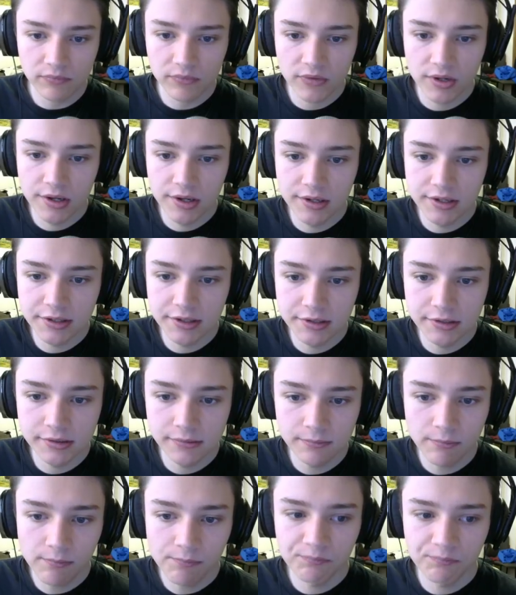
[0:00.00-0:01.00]

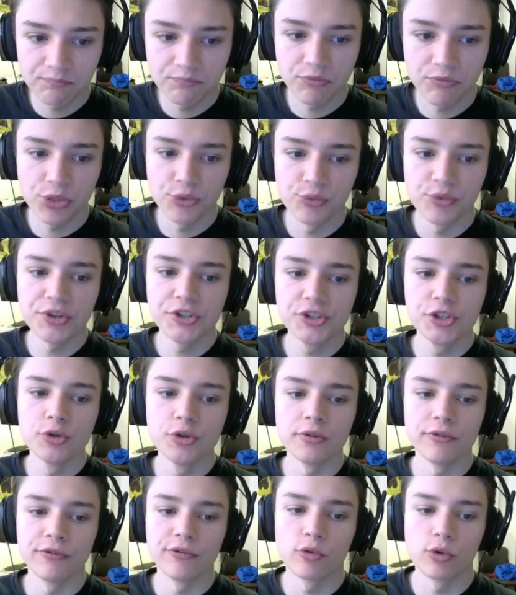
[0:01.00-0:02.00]
3-2
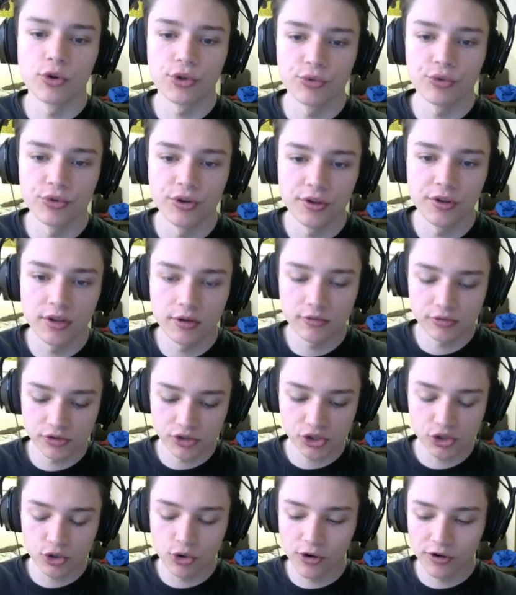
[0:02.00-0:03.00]
and 4-3. That was the
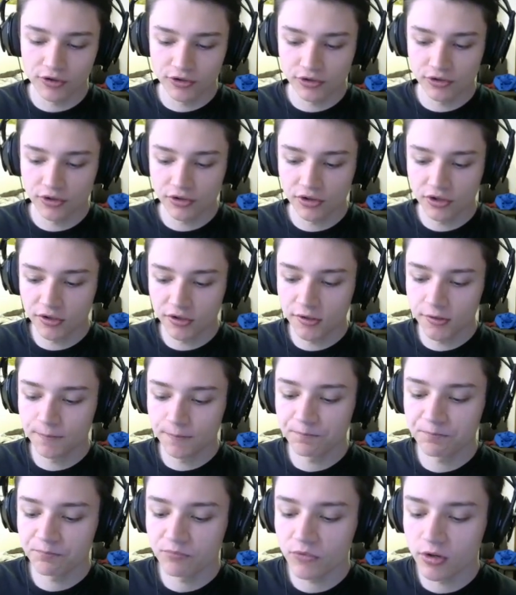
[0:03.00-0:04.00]
score during
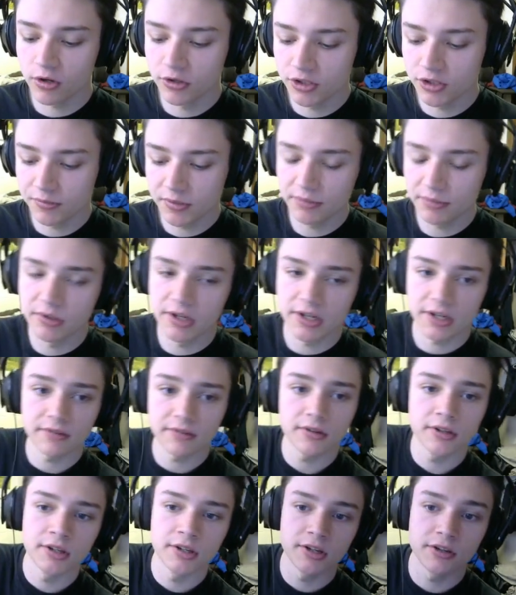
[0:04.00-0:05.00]
the RGB
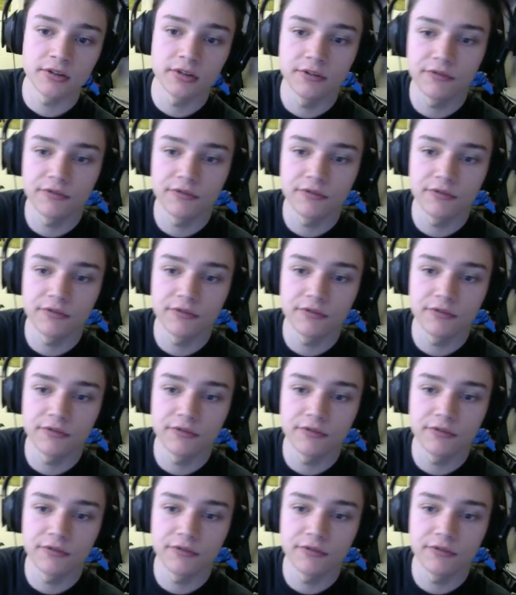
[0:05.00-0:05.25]
Grand